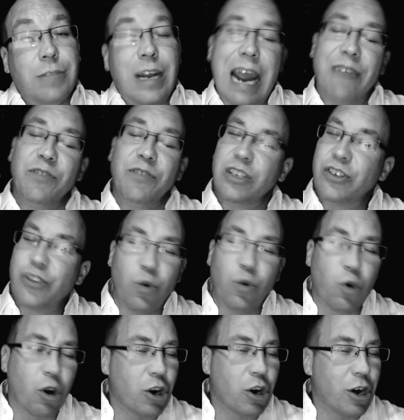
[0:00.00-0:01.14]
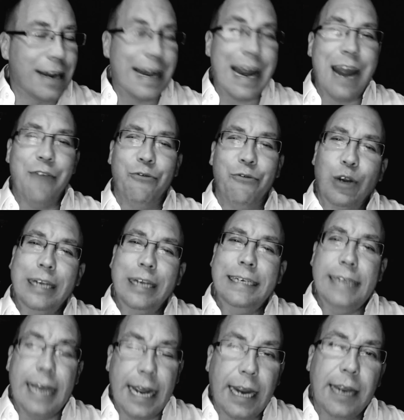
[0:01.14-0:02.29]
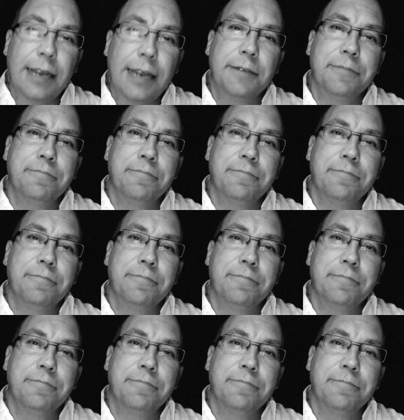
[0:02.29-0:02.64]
And I have to still work on it every day.